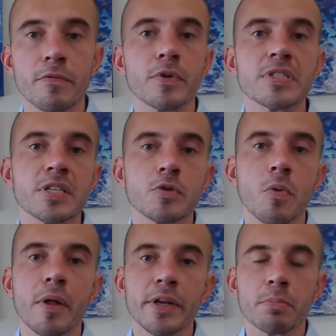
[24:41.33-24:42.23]
So for instance,
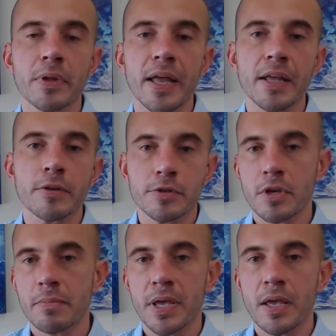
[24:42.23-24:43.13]
quality planning,
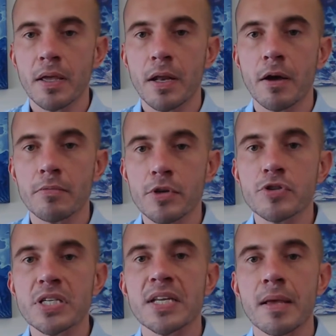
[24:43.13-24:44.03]
there's going to be
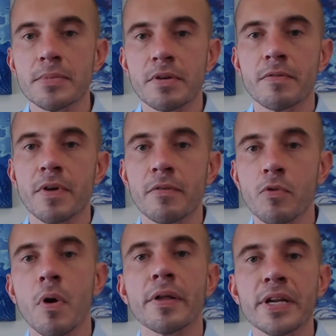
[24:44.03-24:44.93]
usually teams
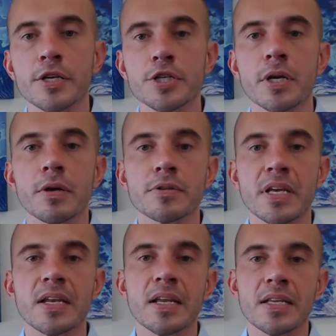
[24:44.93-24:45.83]
of quality
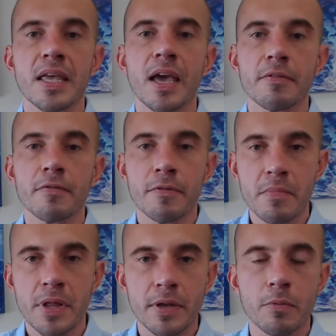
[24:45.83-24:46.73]
engineers that need to get
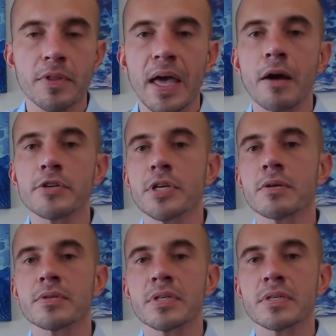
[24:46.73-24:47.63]
familiar with how
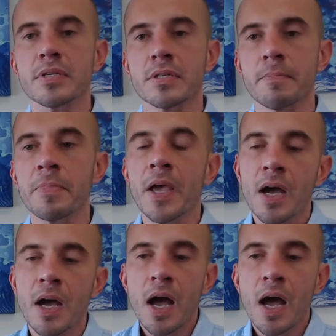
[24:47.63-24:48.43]
to use the system.